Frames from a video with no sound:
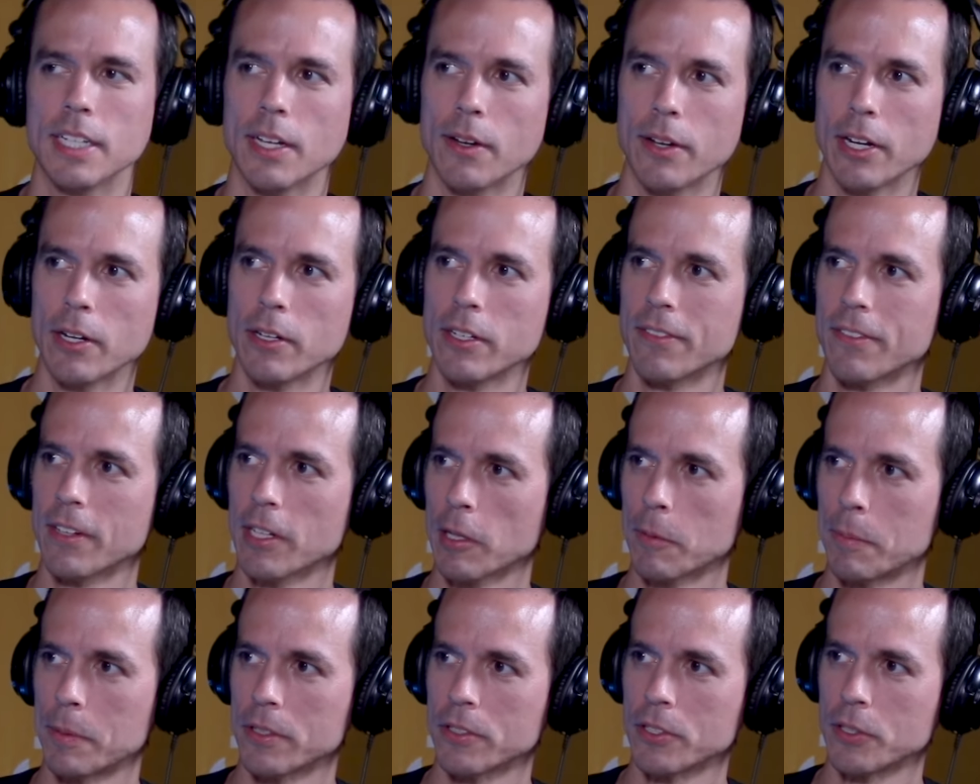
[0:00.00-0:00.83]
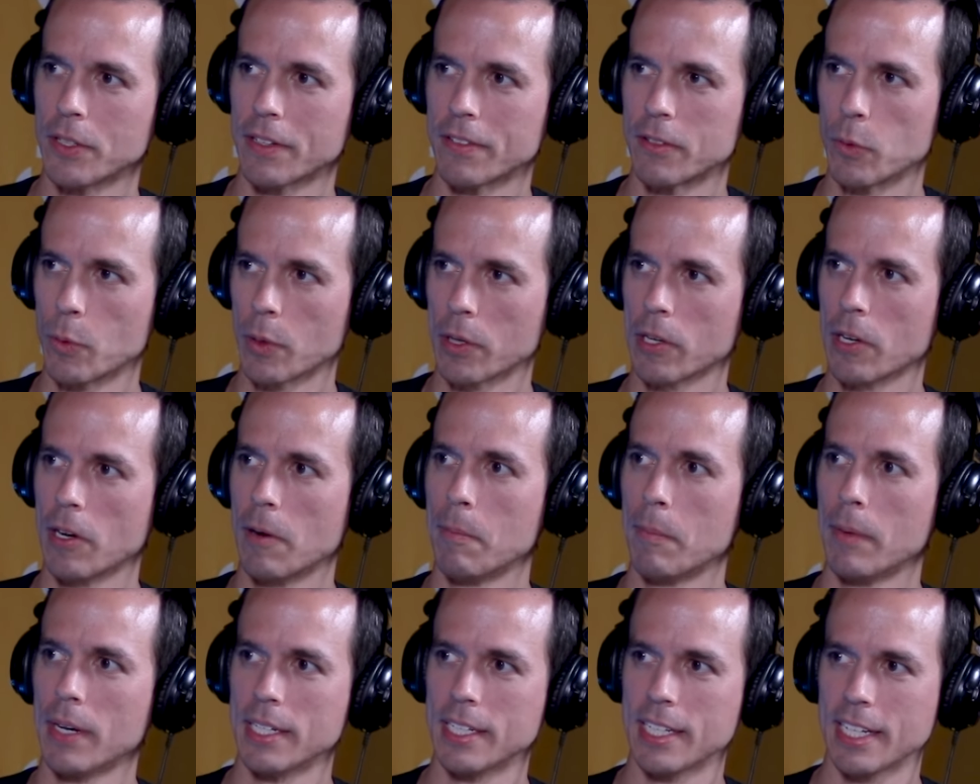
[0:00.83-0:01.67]
Now, I know developers, you have to work
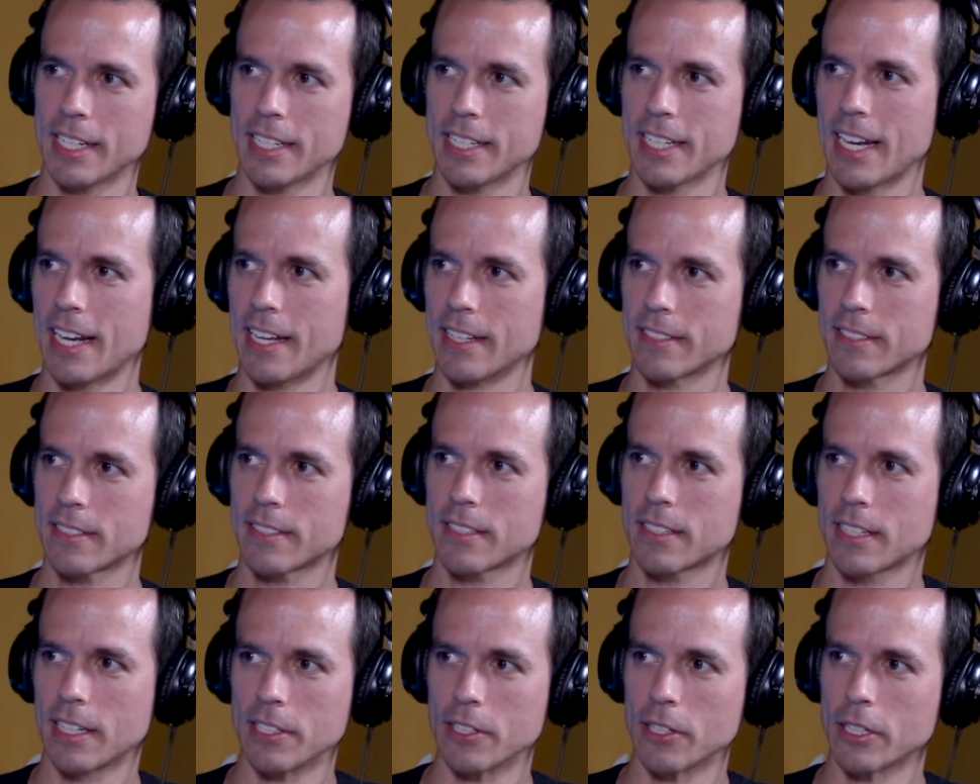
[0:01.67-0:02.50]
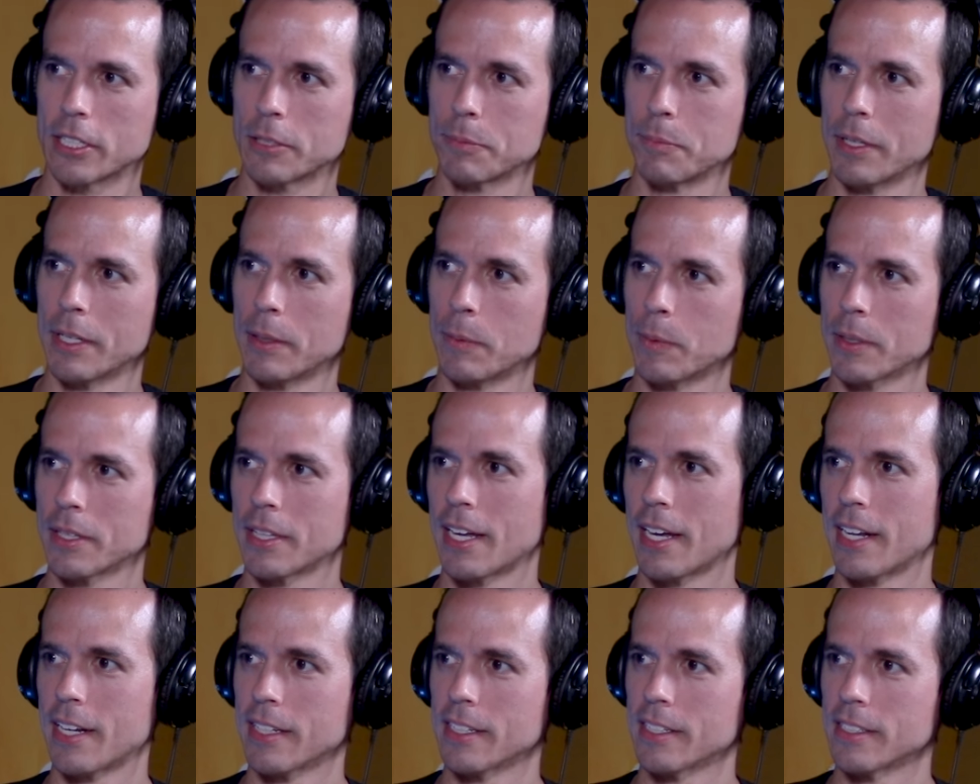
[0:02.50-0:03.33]
on Monday tasks. Can you explain what
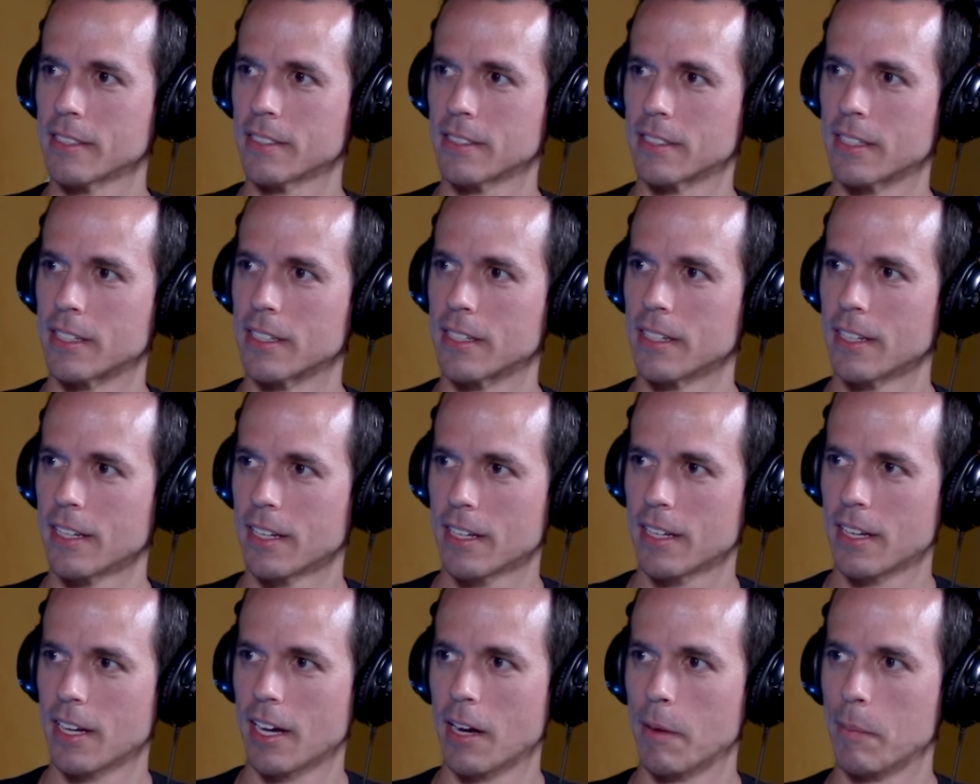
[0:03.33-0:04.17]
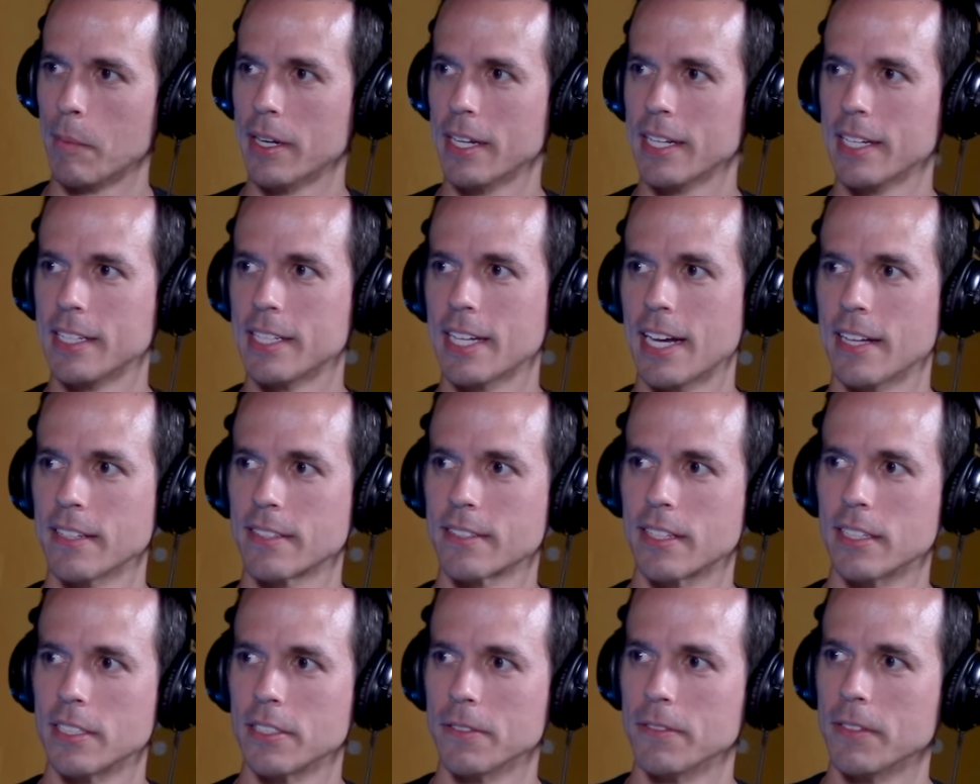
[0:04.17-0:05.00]
that is and a Monday
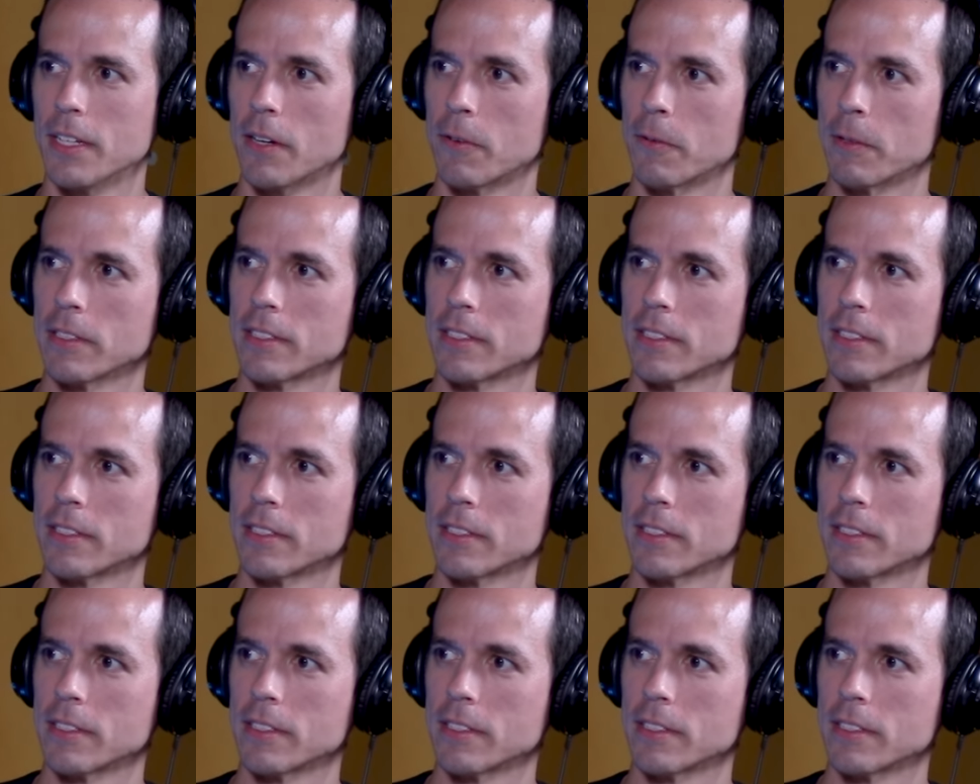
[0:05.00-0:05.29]
task that you've done